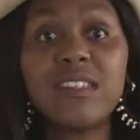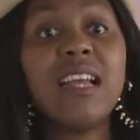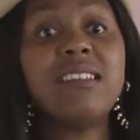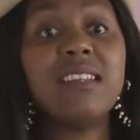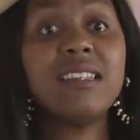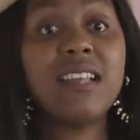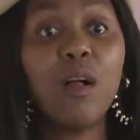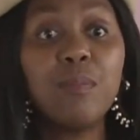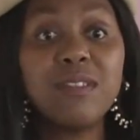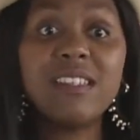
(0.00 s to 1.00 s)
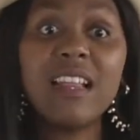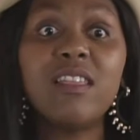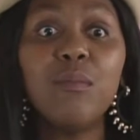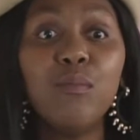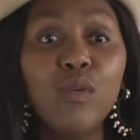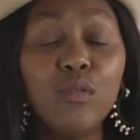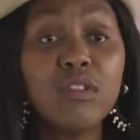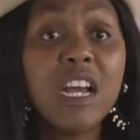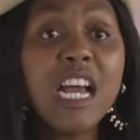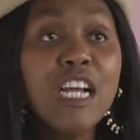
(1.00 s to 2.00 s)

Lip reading: settings help set the mood.